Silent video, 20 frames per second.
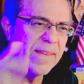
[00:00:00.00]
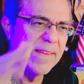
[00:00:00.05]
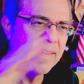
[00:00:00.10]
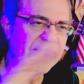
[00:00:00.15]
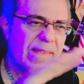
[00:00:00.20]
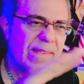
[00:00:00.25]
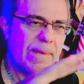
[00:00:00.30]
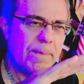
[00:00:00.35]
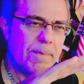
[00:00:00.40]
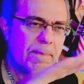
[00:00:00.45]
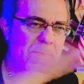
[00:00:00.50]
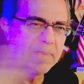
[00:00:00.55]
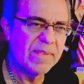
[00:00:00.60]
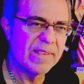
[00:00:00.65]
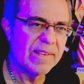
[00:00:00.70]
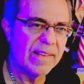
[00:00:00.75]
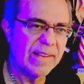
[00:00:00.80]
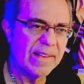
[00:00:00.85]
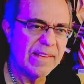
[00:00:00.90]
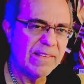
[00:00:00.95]
is they
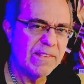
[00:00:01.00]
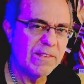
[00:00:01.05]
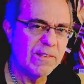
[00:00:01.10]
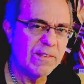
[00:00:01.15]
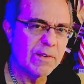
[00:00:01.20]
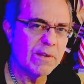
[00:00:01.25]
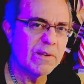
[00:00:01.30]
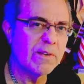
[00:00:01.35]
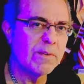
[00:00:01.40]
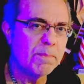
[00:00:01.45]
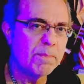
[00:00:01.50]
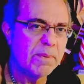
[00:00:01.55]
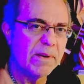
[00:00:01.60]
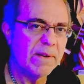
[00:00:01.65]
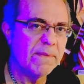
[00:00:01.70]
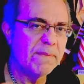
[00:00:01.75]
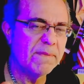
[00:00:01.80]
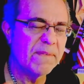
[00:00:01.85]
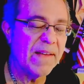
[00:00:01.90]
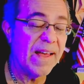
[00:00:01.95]
selected the jurors
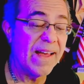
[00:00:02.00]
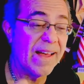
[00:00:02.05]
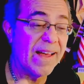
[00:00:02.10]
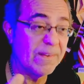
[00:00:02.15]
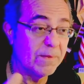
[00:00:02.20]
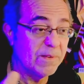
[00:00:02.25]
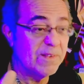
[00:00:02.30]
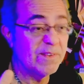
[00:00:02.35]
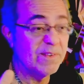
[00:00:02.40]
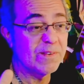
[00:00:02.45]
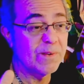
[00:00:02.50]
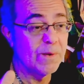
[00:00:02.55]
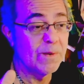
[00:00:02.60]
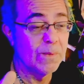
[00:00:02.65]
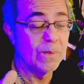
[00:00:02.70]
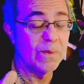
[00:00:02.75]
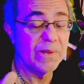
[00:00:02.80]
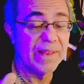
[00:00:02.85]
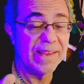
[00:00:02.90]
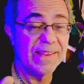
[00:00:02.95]
pretty fast, which is
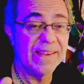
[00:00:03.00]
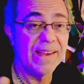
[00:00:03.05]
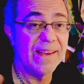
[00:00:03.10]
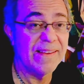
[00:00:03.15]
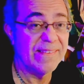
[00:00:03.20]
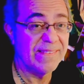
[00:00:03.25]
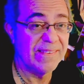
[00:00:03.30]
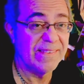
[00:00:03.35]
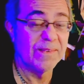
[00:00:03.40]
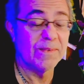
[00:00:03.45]
cool, I guess.